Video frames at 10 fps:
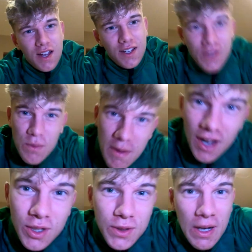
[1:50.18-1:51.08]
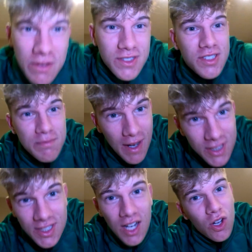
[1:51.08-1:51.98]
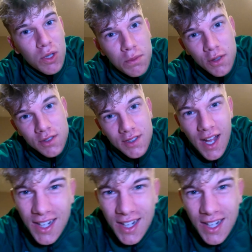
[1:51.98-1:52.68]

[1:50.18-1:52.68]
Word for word: And you better go down and smash that like button